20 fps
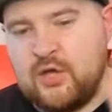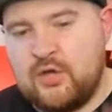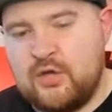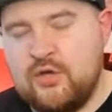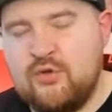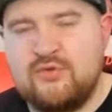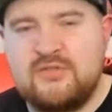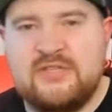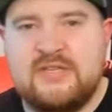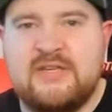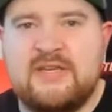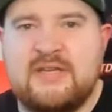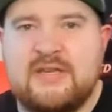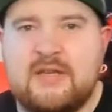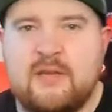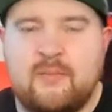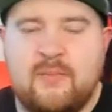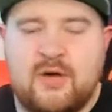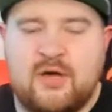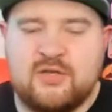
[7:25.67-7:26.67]

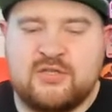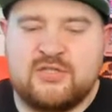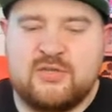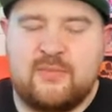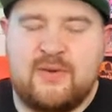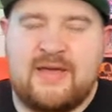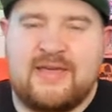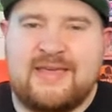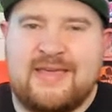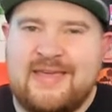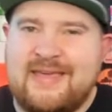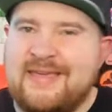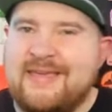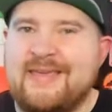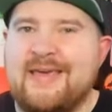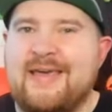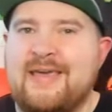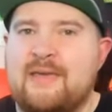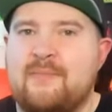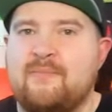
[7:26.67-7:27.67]
Using the Master Mike in
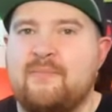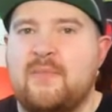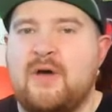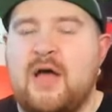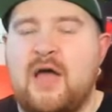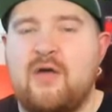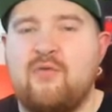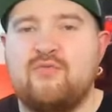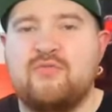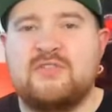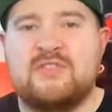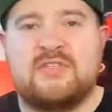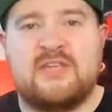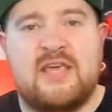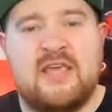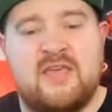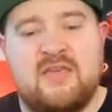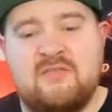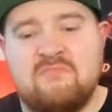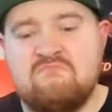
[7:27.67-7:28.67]
game, I would
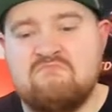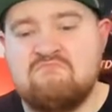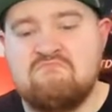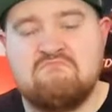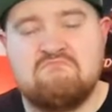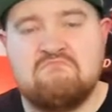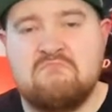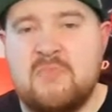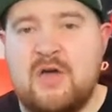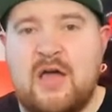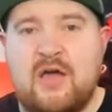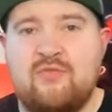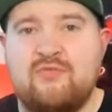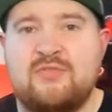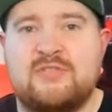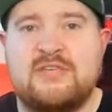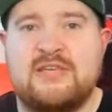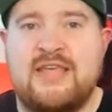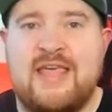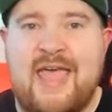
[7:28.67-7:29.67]
say I
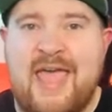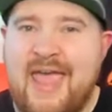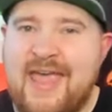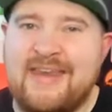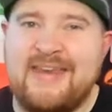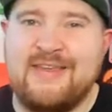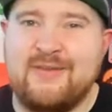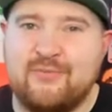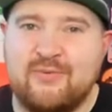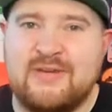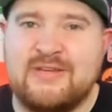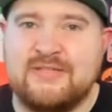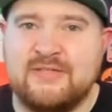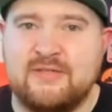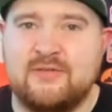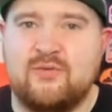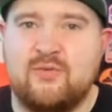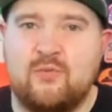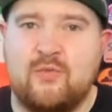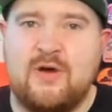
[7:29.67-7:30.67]
don't see any
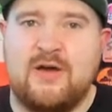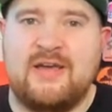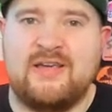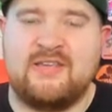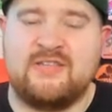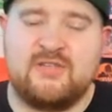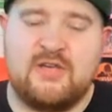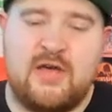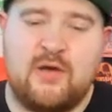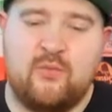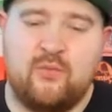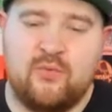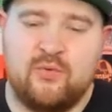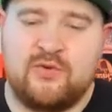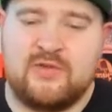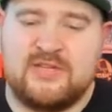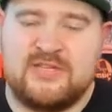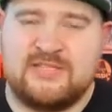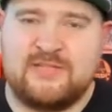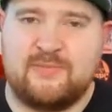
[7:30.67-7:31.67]
reason why a site
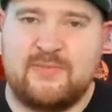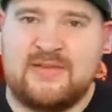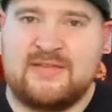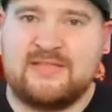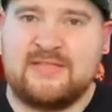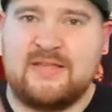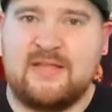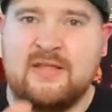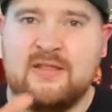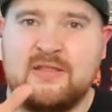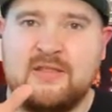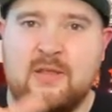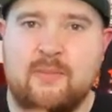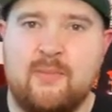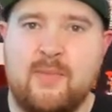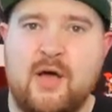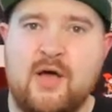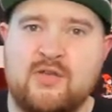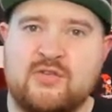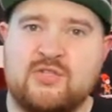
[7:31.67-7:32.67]
would dismiss the
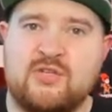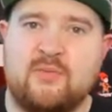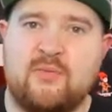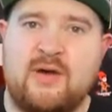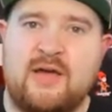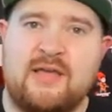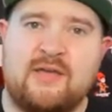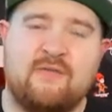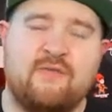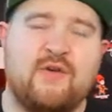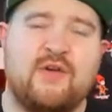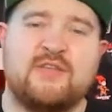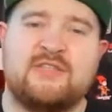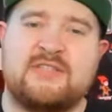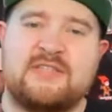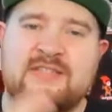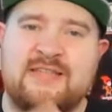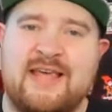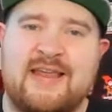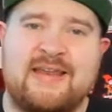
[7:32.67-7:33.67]
Master Mike
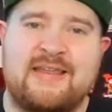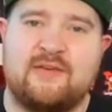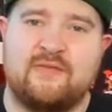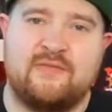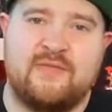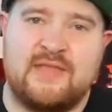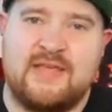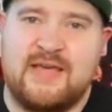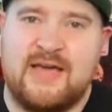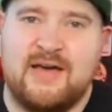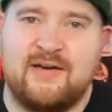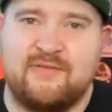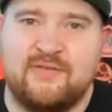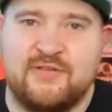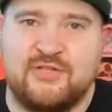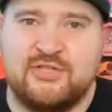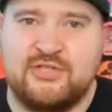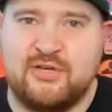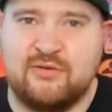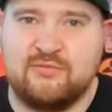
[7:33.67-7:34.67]
versus any of the
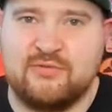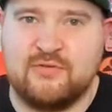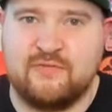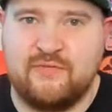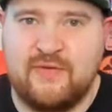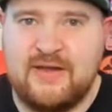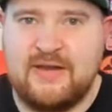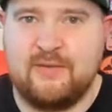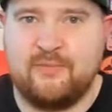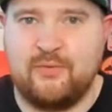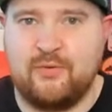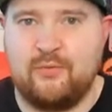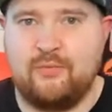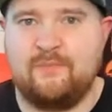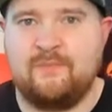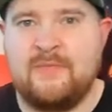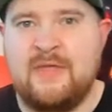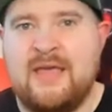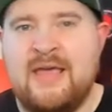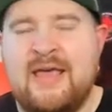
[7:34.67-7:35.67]
other shells available.
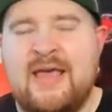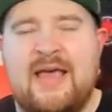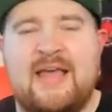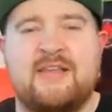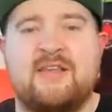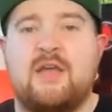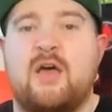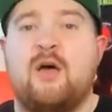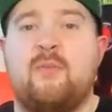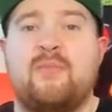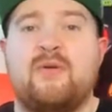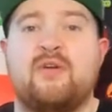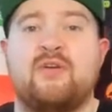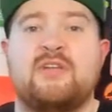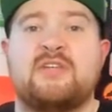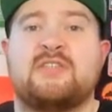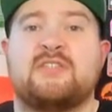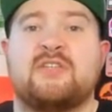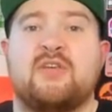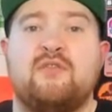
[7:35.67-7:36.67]
And I'll be
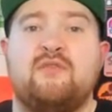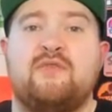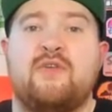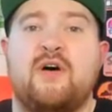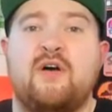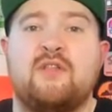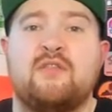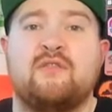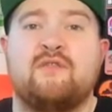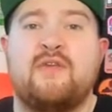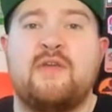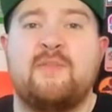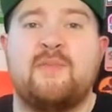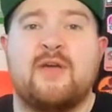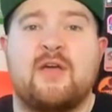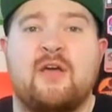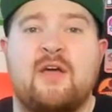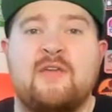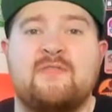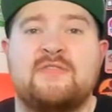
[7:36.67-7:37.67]
honest, so far the
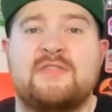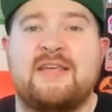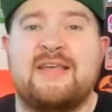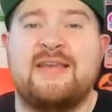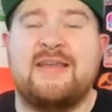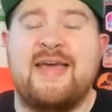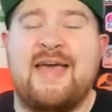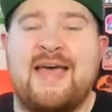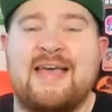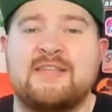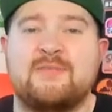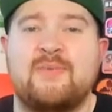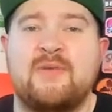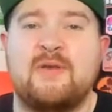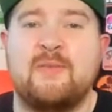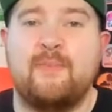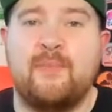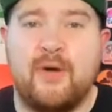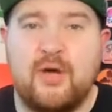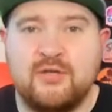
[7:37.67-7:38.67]
feedback I've seen has
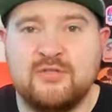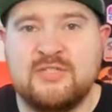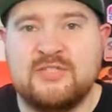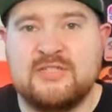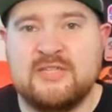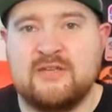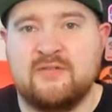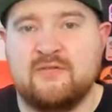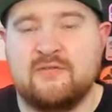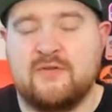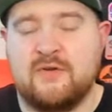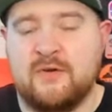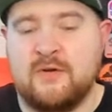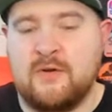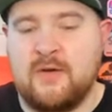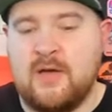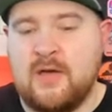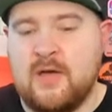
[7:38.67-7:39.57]
been positive